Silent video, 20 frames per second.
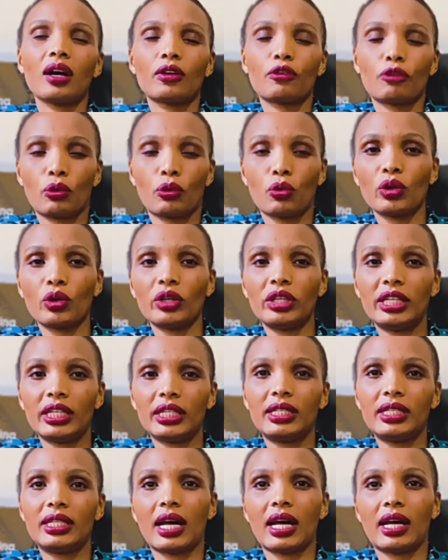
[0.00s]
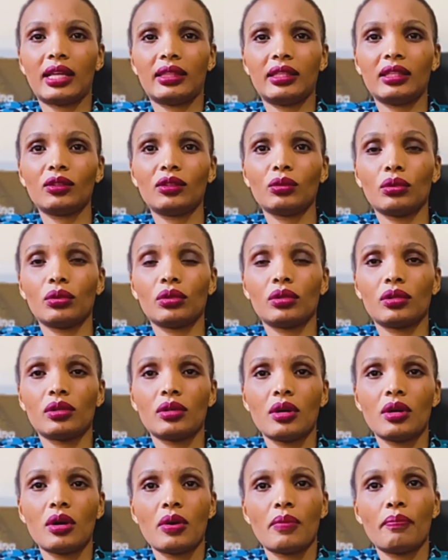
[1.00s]
recorded, and this will
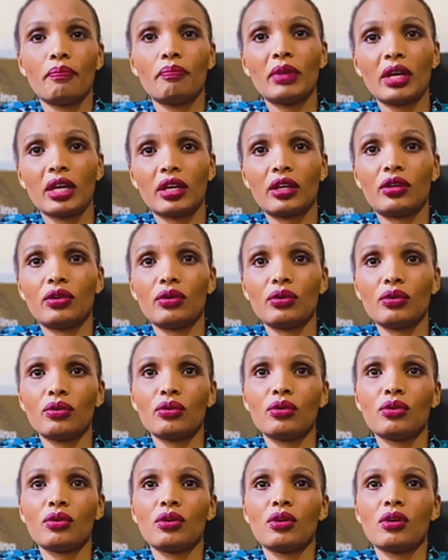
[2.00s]
make you